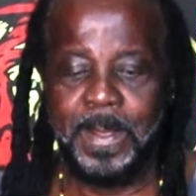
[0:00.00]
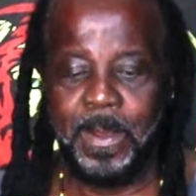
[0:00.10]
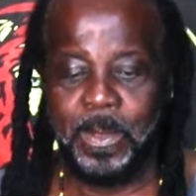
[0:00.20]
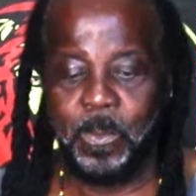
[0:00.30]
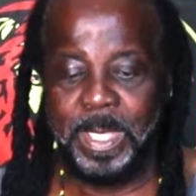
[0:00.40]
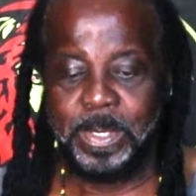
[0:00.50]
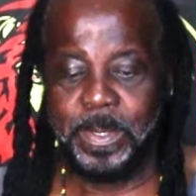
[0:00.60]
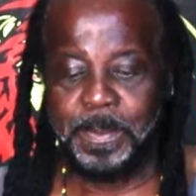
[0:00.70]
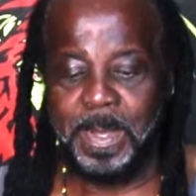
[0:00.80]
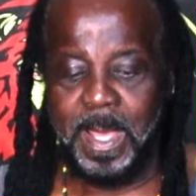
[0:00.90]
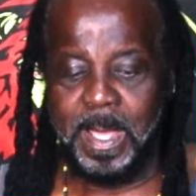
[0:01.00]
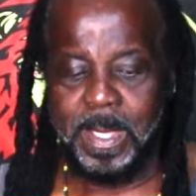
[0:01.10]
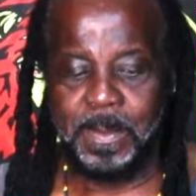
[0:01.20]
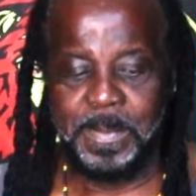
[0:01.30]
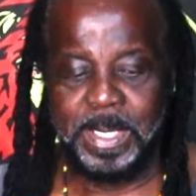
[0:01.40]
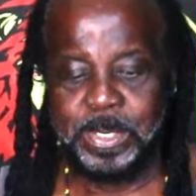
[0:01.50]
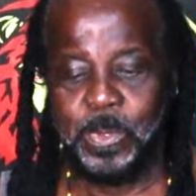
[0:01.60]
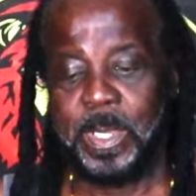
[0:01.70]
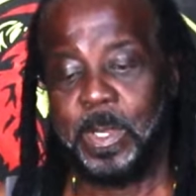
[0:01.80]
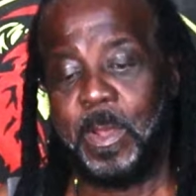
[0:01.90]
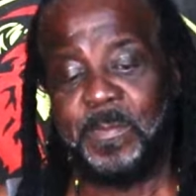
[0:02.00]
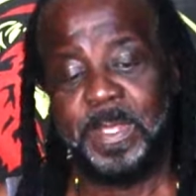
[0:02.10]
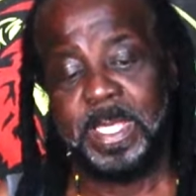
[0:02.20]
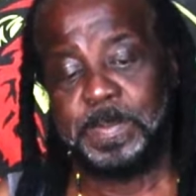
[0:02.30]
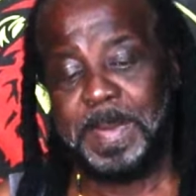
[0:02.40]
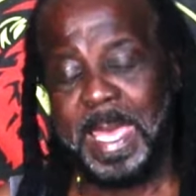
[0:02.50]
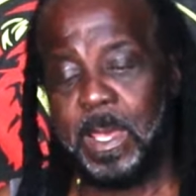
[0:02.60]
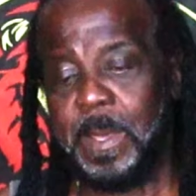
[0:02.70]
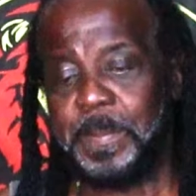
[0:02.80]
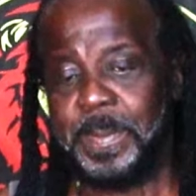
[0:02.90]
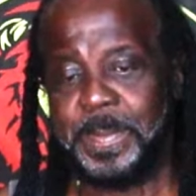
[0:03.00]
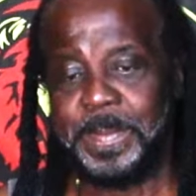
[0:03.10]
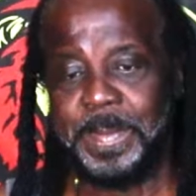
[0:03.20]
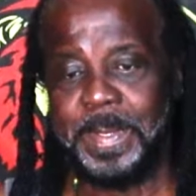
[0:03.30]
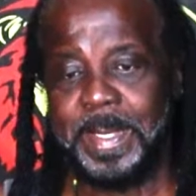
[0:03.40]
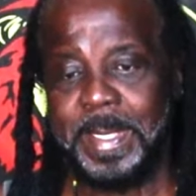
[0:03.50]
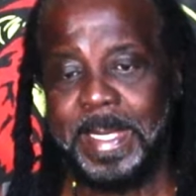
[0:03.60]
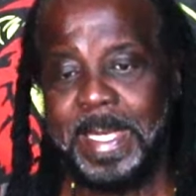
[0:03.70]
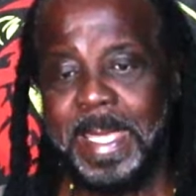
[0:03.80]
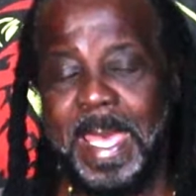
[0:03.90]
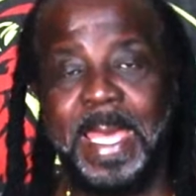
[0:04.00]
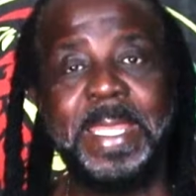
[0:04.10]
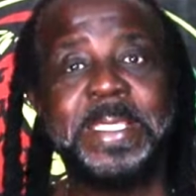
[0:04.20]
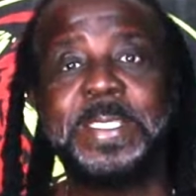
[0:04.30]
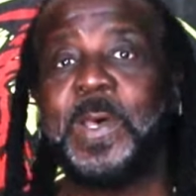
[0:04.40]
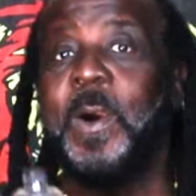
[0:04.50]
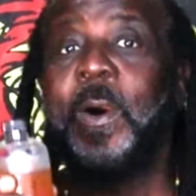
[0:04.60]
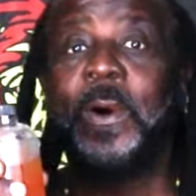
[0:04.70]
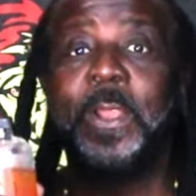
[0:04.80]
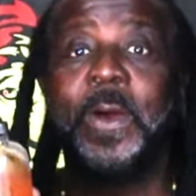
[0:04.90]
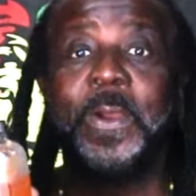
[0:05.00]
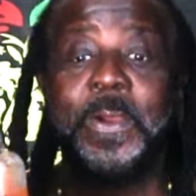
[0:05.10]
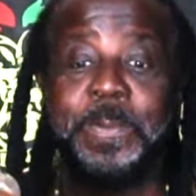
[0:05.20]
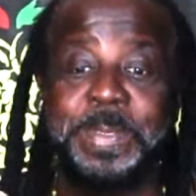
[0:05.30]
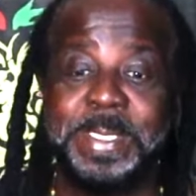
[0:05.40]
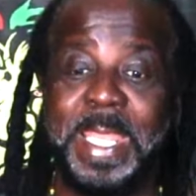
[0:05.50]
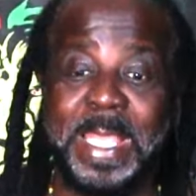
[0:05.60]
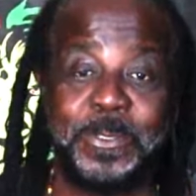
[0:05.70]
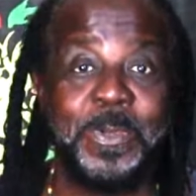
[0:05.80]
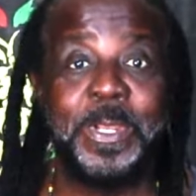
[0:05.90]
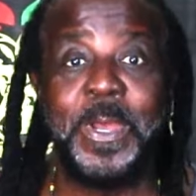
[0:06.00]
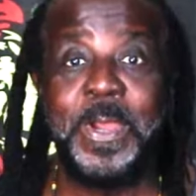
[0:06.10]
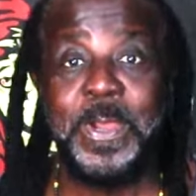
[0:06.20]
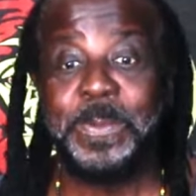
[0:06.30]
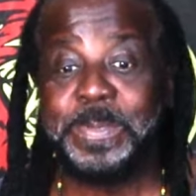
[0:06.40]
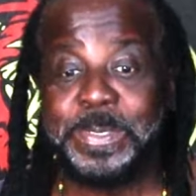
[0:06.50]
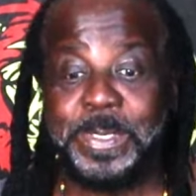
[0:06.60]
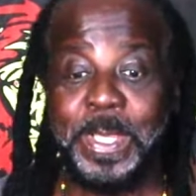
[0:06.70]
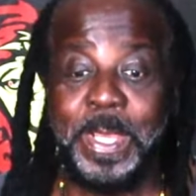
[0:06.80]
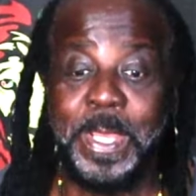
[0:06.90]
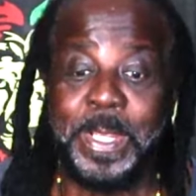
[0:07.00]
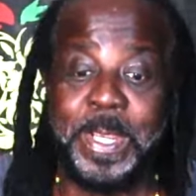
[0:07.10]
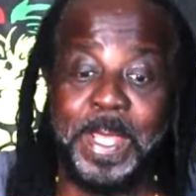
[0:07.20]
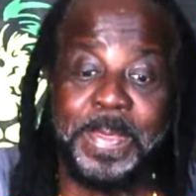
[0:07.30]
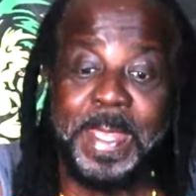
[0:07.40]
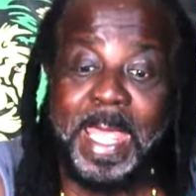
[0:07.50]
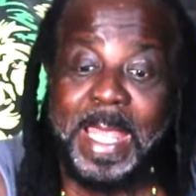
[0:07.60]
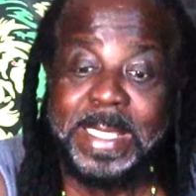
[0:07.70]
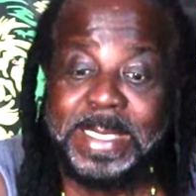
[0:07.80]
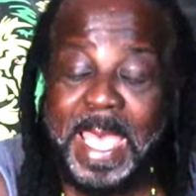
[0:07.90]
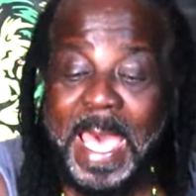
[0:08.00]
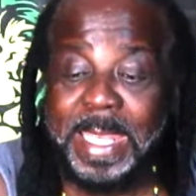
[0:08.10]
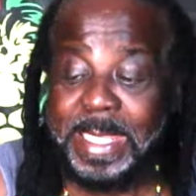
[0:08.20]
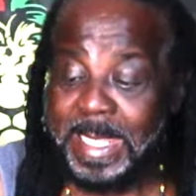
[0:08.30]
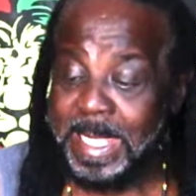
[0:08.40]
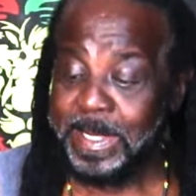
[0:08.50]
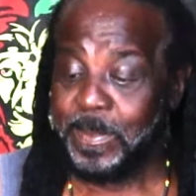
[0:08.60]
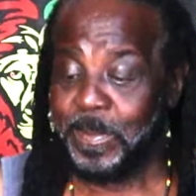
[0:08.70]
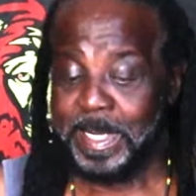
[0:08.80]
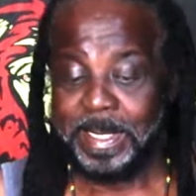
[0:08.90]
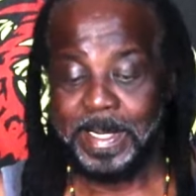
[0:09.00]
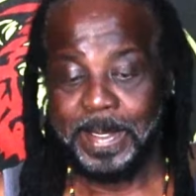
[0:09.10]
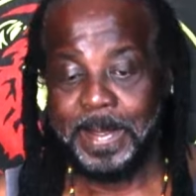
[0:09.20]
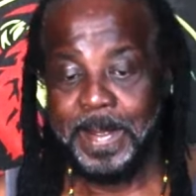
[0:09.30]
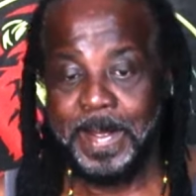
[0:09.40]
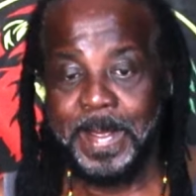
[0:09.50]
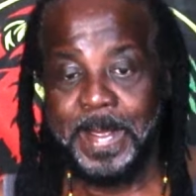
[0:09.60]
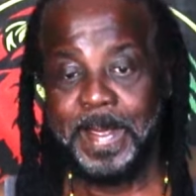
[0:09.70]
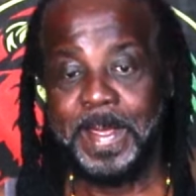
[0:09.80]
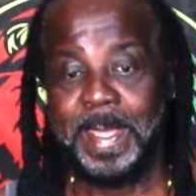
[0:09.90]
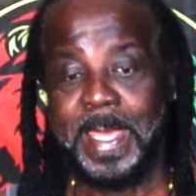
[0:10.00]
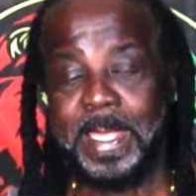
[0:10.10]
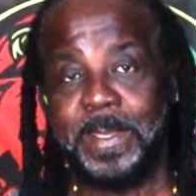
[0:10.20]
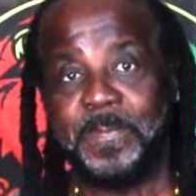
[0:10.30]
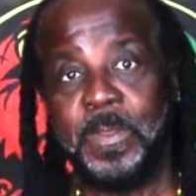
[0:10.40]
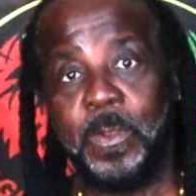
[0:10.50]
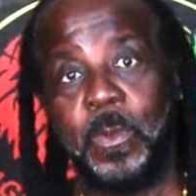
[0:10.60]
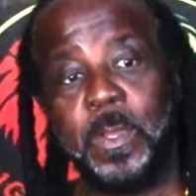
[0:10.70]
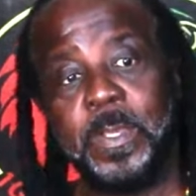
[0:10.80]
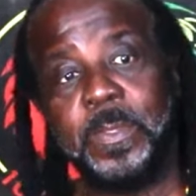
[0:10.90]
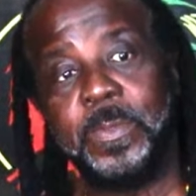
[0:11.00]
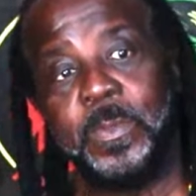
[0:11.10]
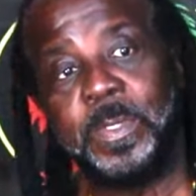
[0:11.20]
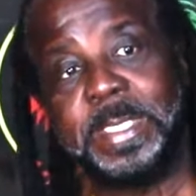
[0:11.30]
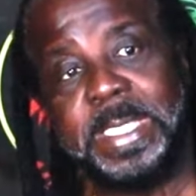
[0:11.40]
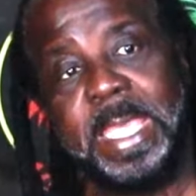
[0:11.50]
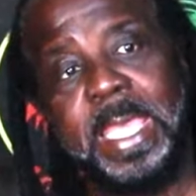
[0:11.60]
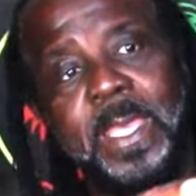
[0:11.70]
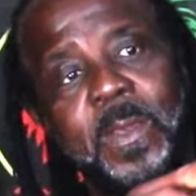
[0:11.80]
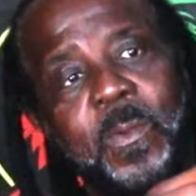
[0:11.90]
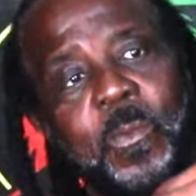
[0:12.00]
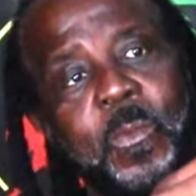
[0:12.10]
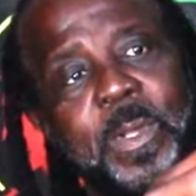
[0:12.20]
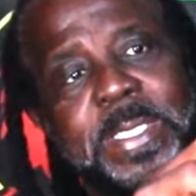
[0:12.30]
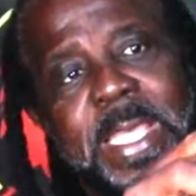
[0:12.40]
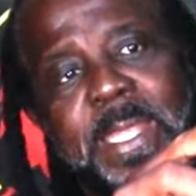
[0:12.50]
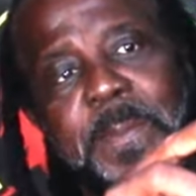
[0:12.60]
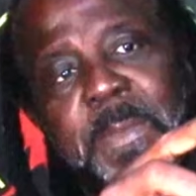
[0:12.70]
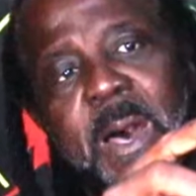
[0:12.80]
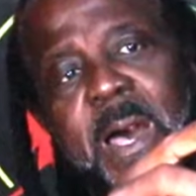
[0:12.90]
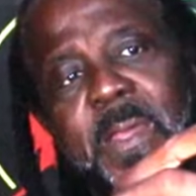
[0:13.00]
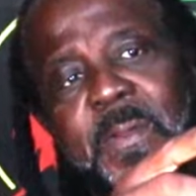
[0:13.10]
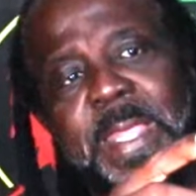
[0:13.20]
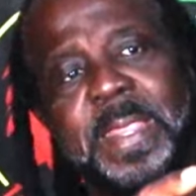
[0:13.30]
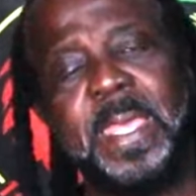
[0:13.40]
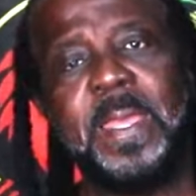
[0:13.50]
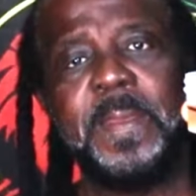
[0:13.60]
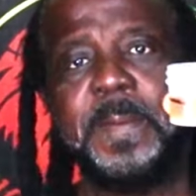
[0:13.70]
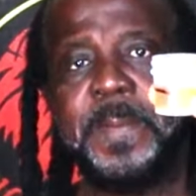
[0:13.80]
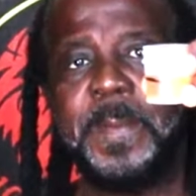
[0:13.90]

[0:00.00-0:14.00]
All the way to the mark. Make sure I cover this back up. And this is all herbs, natural herbs. Nothing else added into it. And if you look, you'll see where it's at the mark right there.